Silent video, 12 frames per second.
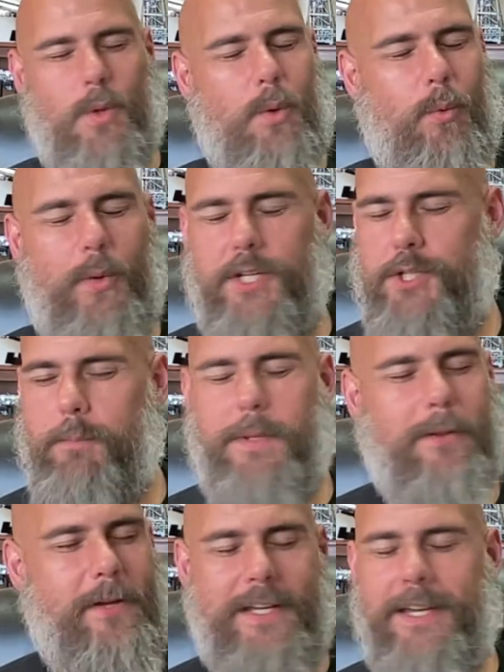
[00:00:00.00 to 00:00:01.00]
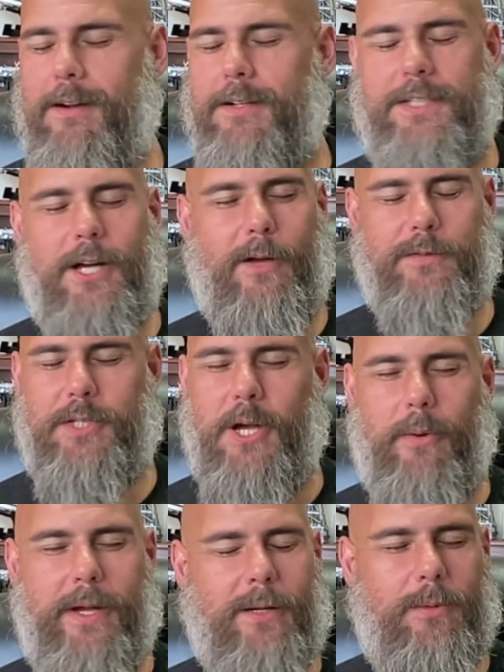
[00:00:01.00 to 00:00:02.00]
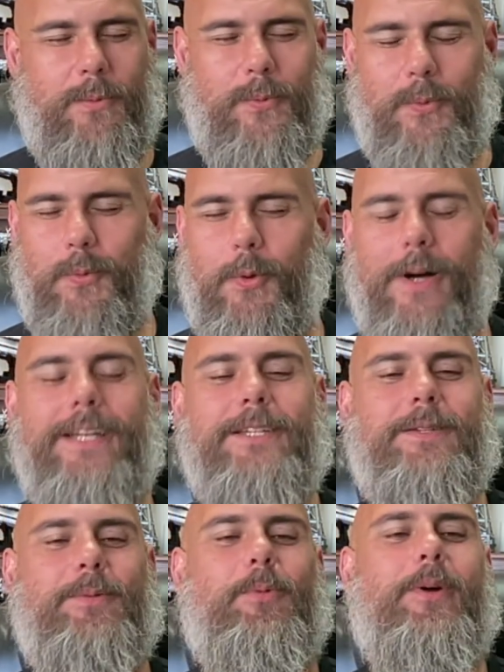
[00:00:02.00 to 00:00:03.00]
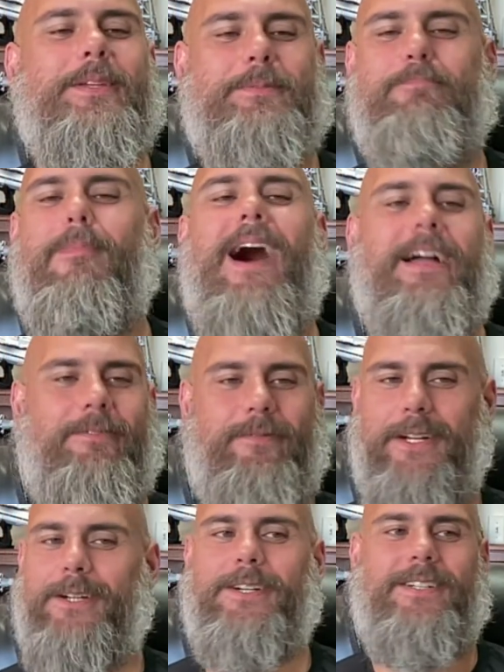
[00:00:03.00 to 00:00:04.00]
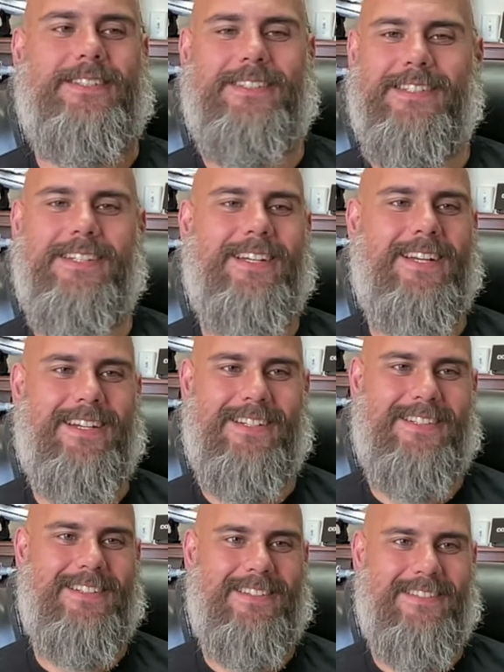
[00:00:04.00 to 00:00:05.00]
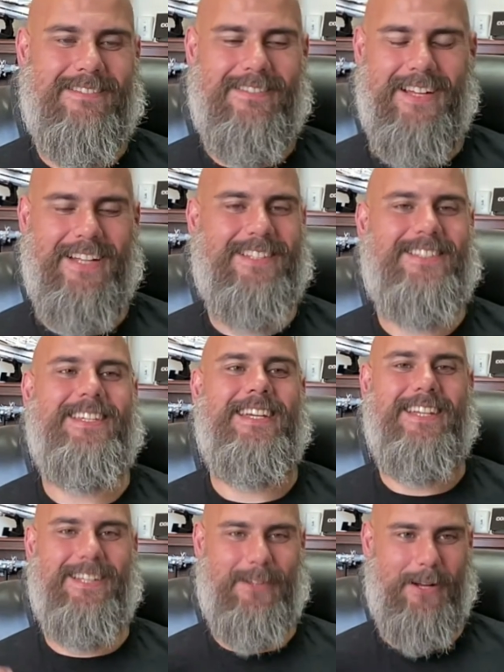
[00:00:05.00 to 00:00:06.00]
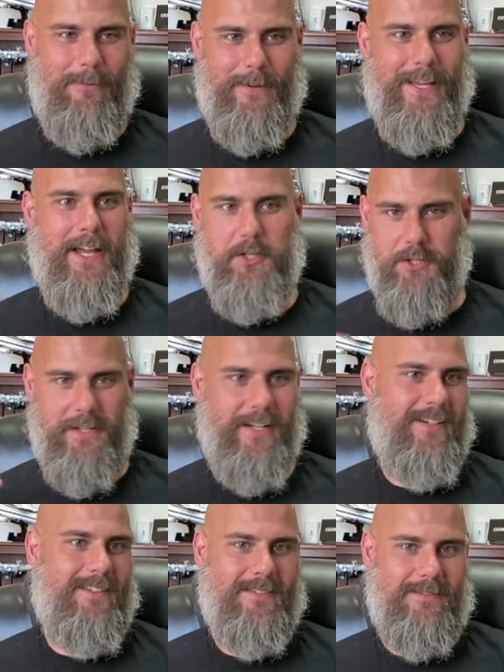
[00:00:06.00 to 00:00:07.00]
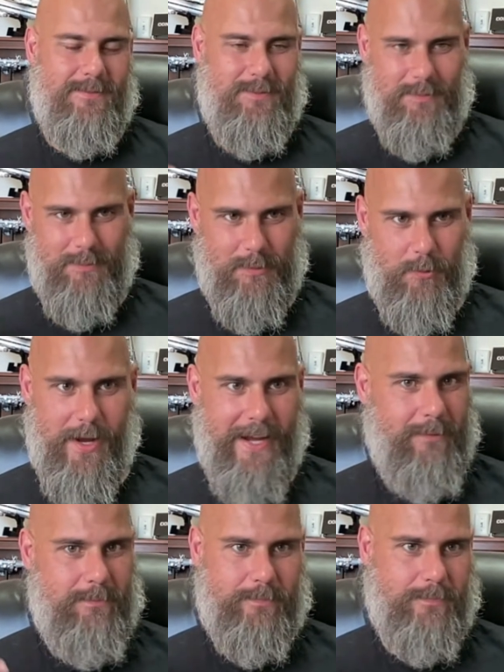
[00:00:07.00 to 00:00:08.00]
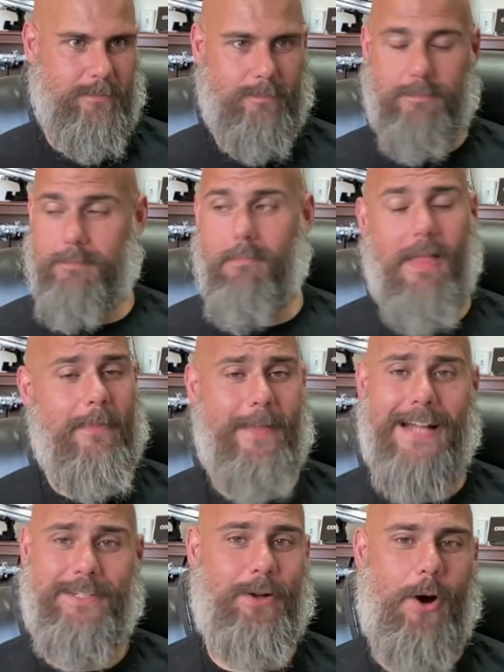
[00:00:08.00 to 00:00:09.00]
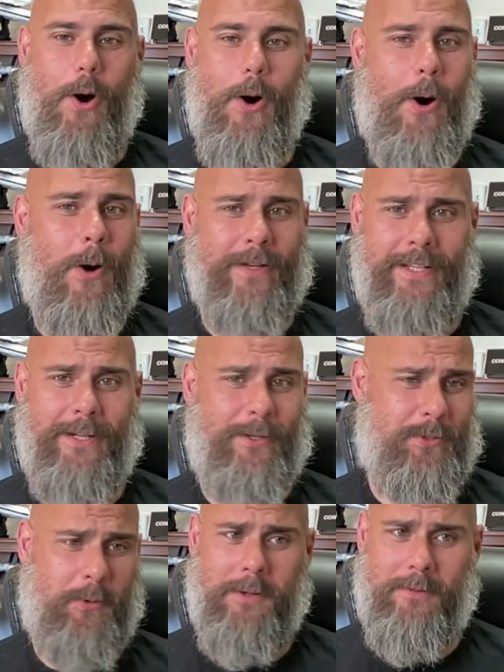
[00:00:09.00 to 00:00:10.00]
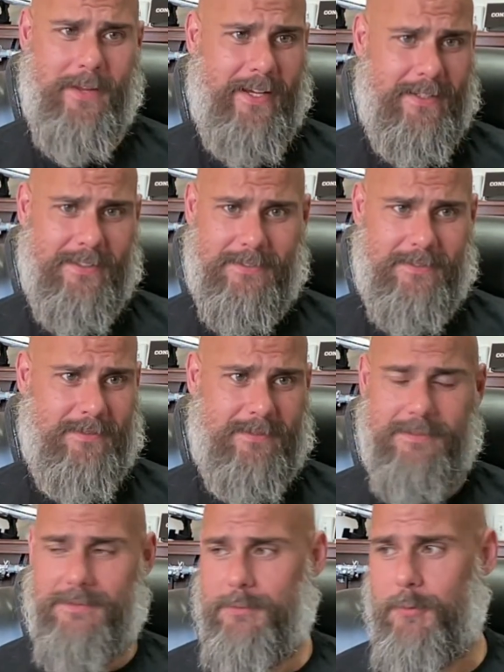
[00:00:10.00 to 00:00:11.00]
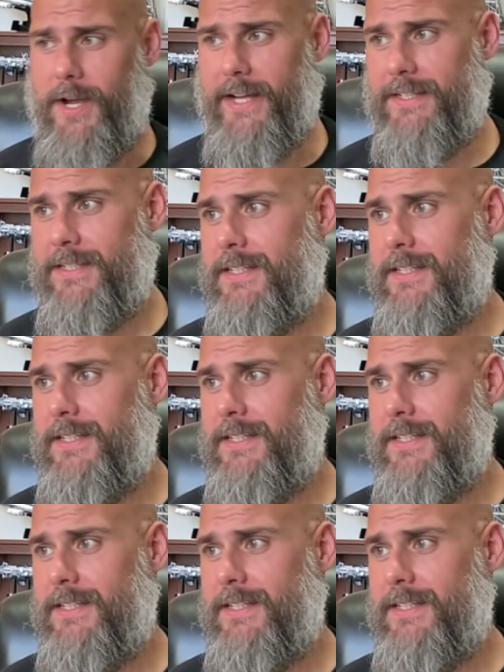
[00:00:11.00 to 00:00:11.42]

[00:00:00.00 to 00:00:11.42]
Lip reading: we should be looking at ourselves going, what is my fear in seeking clarification here, right? That's an all in here sort of thing, right?